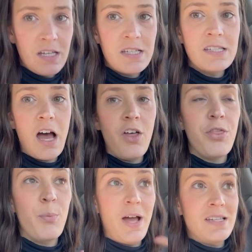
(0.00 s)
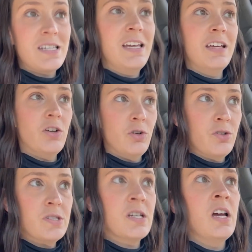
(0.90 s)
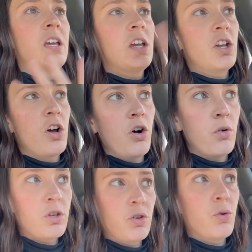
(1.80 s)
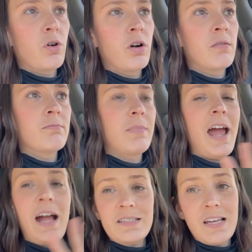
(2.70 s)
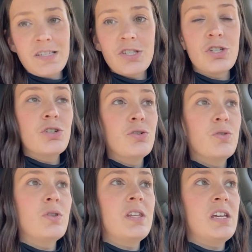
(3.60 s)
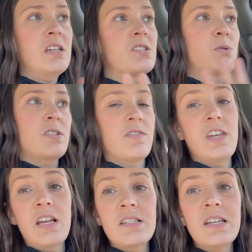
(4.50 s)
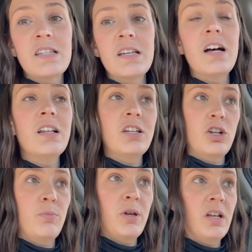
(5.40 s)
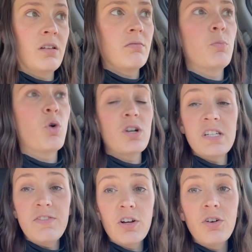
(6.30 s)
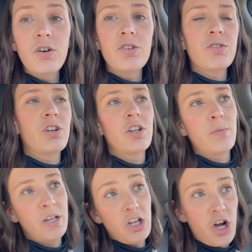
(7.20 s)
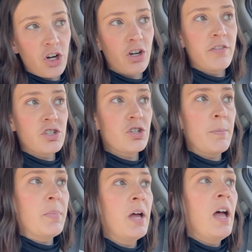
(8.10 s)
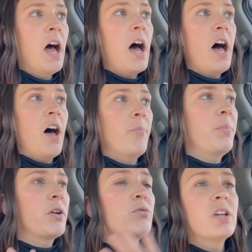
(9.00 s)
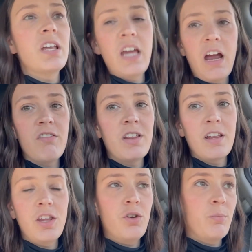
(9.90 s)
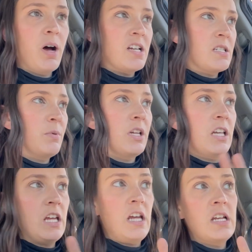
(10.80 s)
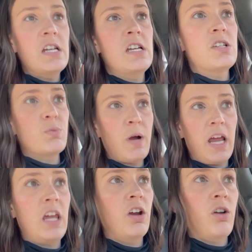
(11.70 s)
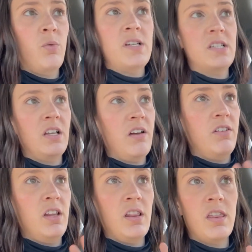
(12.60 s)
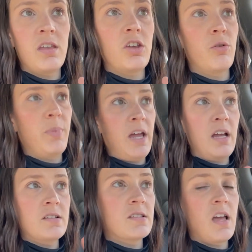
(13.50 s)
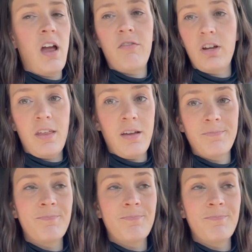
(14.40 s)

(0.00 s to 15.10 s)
southwest hills, you know, your access to these sorts of things gets a little bit more difficult or a little bit longer of a trip. But really everything that you could possibly need is right here on West 11th, your banks, everything.